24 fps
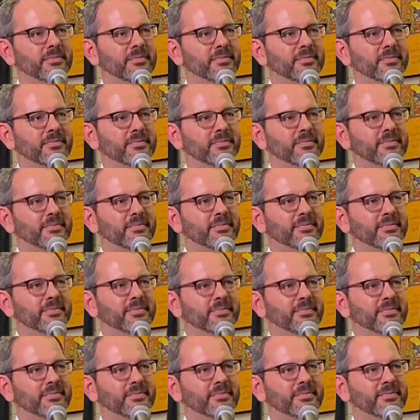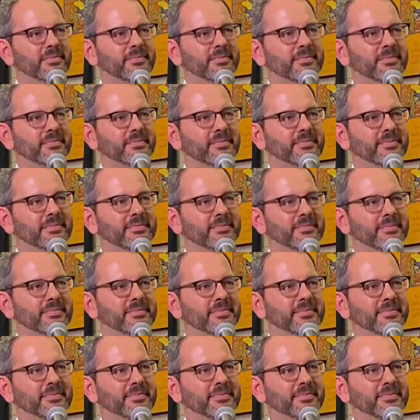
No one is speaking in this clip.